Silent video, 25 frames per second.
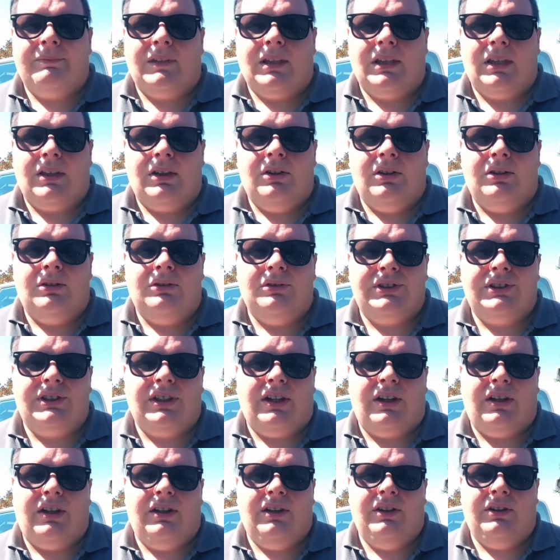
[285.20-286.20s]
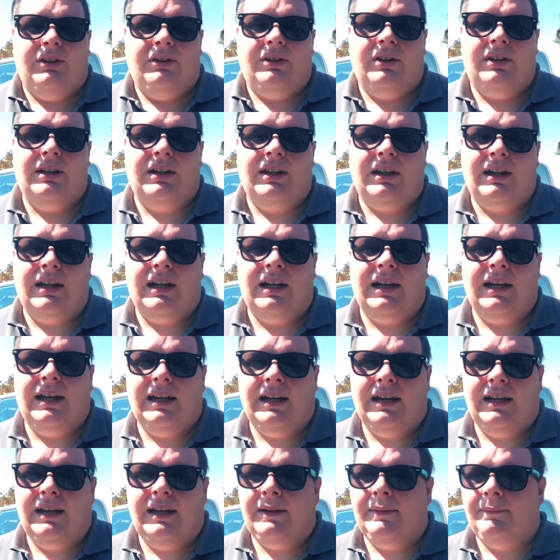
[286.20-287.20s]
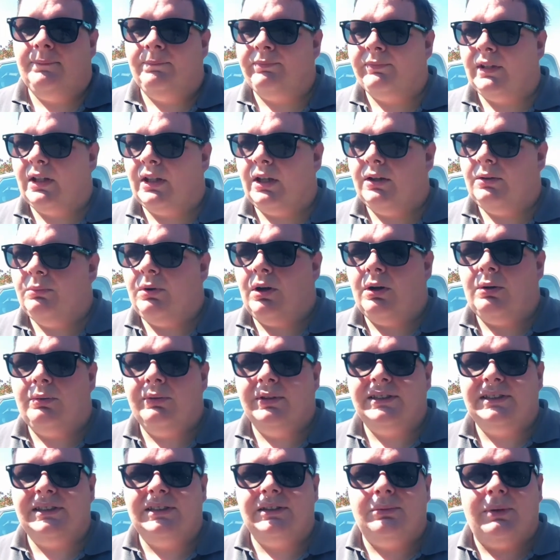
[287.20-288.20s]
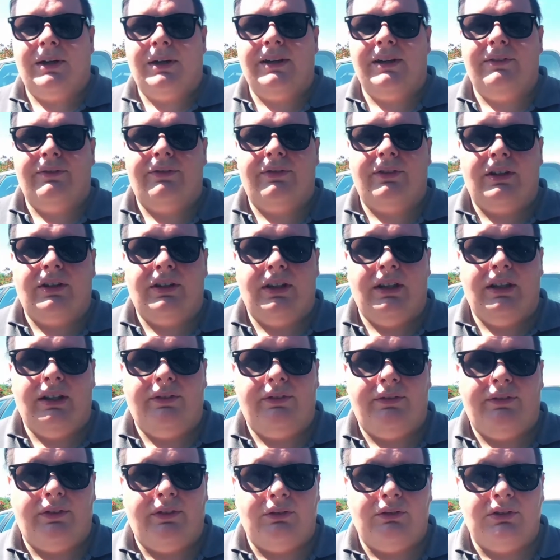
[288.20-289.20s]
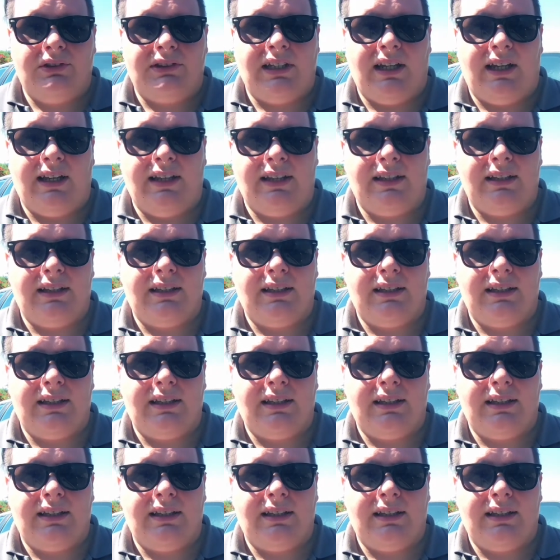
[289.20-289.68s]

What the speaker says: Also, while we're still waiting for the fuel tank,